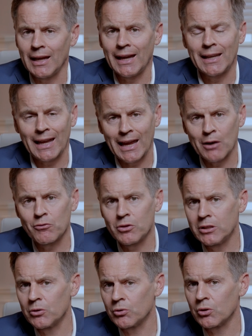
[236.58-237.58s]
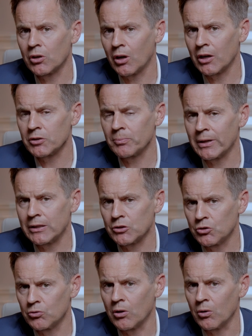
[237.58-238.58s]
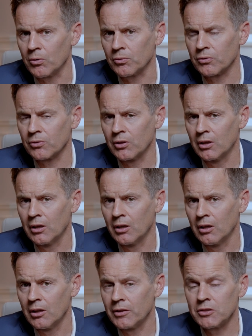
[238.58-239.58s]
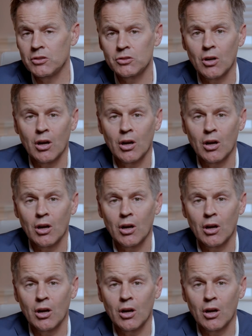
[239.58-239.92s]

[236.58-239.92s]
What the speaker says: and every year your cost base grows. This is